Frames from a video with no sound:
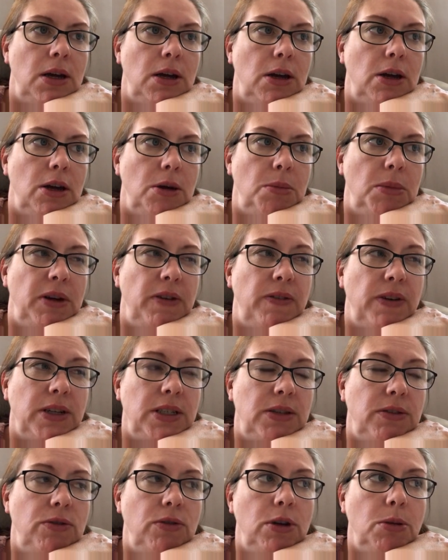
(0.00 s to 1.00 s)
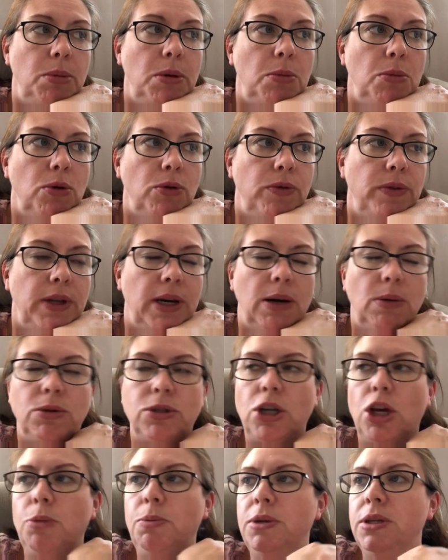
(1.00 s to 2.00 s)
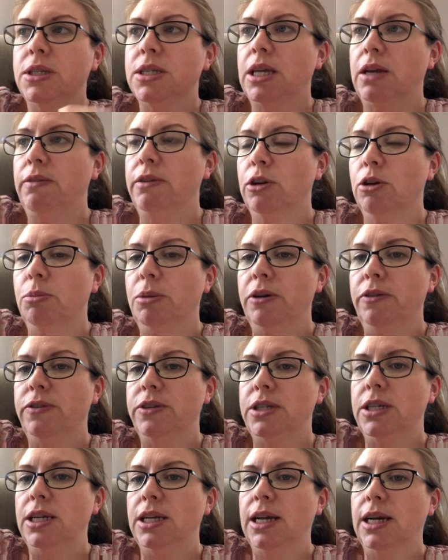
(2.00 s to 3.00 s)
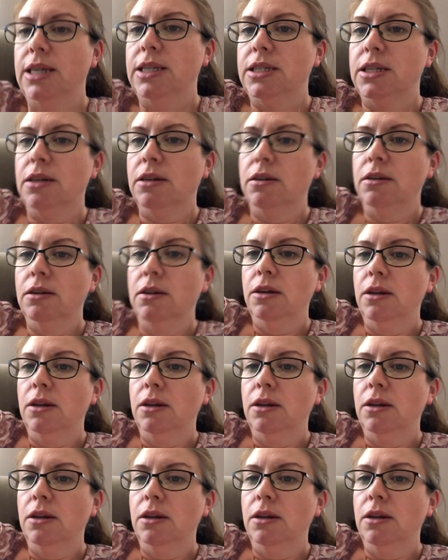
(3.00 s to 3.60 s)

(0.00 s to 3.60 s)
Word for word: In fact, if they're a little bit more than that, I was hoping to save a little bit for tea later.